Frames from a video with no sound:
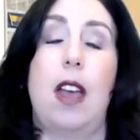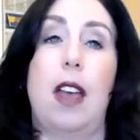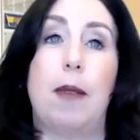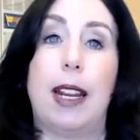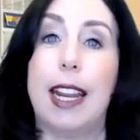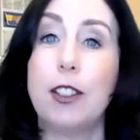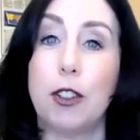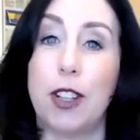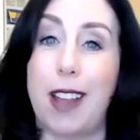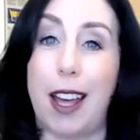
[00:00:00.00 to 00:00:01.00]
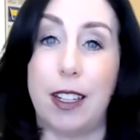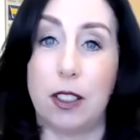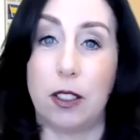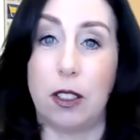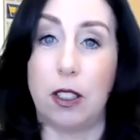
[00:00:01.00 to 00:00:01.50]
And my answer to that
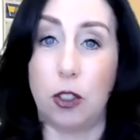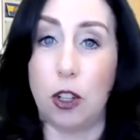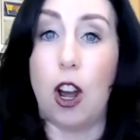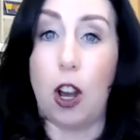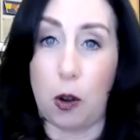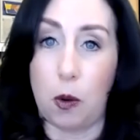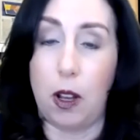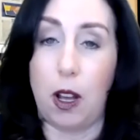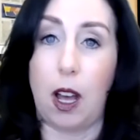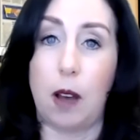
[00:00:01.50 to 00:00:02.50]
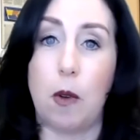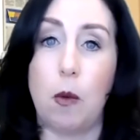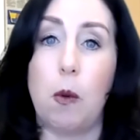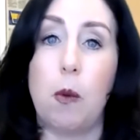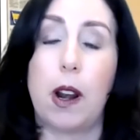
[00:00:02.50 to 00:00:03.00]
is, is no. Um,
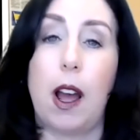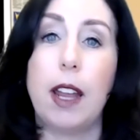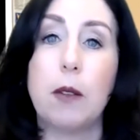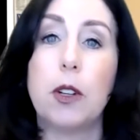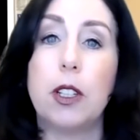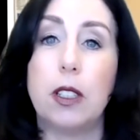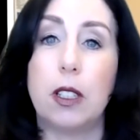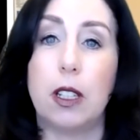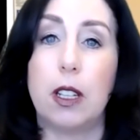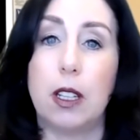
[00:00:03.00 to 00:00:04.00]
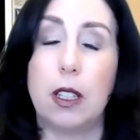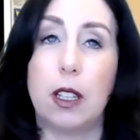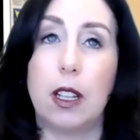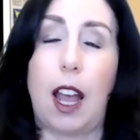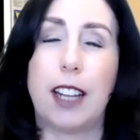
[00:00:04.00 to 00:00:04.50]
what I would
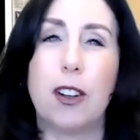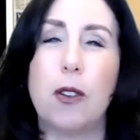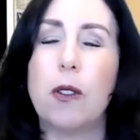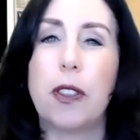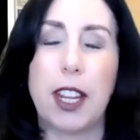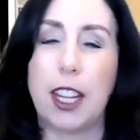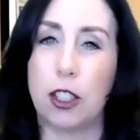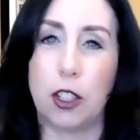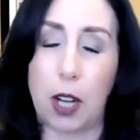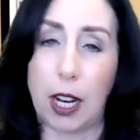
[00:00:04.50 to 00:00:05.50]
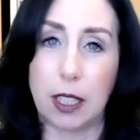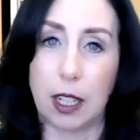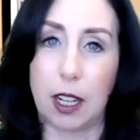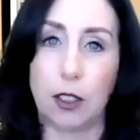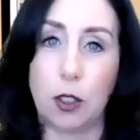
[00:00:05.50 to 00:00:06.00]
I don't think it's a good
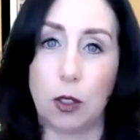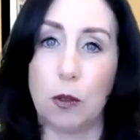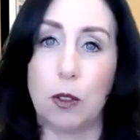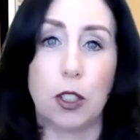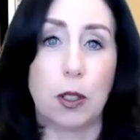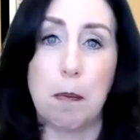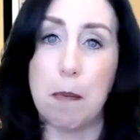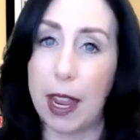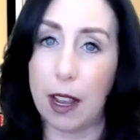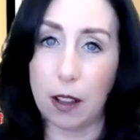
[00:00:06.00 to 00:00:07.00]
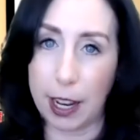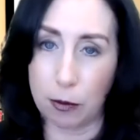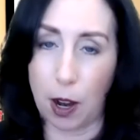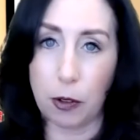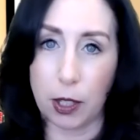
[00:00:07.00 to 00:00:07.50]
idea to just mail a
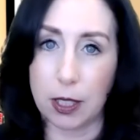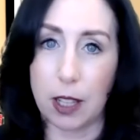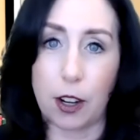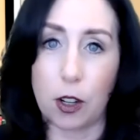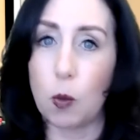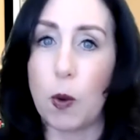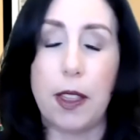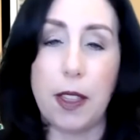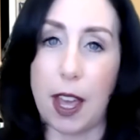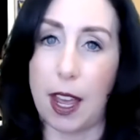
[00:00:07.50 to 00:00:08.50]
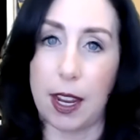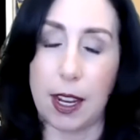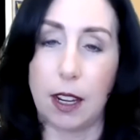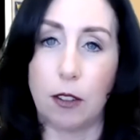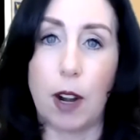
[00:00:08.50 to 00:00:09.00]
reference letter with
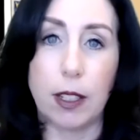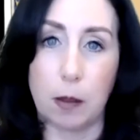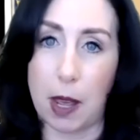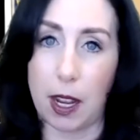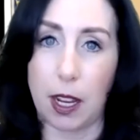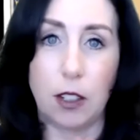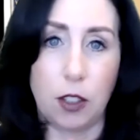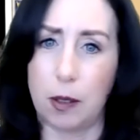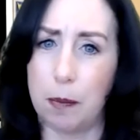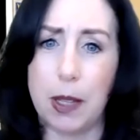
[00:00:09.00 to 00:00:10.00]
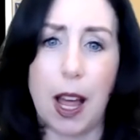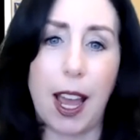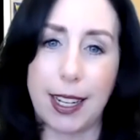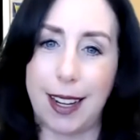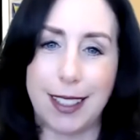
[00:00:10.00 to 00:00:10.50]
a resume just
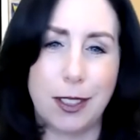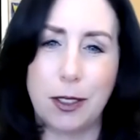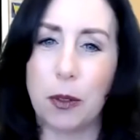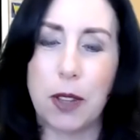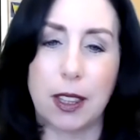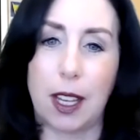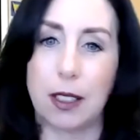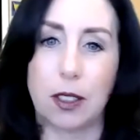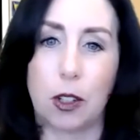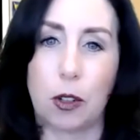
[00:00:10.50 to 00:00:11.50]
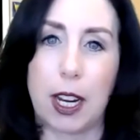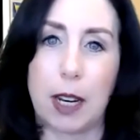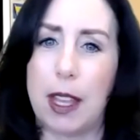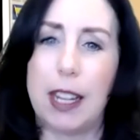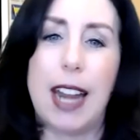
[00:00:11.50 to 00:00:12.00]
blind. I just don't think that's
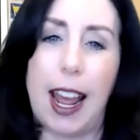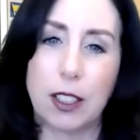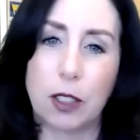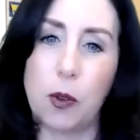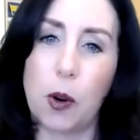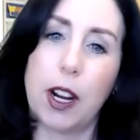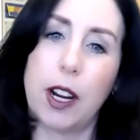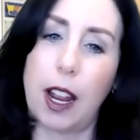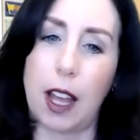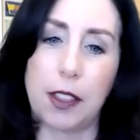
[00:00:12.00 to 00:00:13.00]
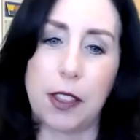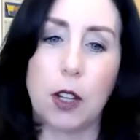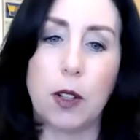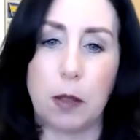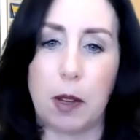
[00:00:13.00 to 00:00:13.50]
great. They didn't ask for it. I, I think
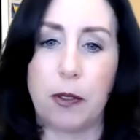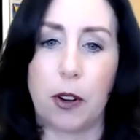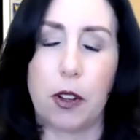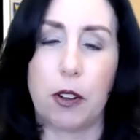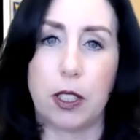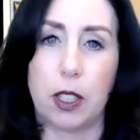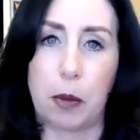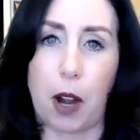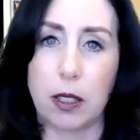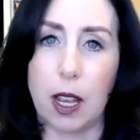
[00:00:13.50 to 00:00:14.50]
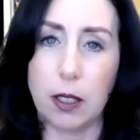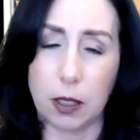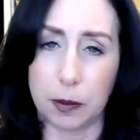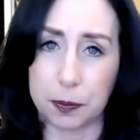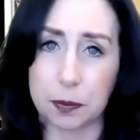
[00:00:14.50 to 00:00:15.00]
you need to be further into the process.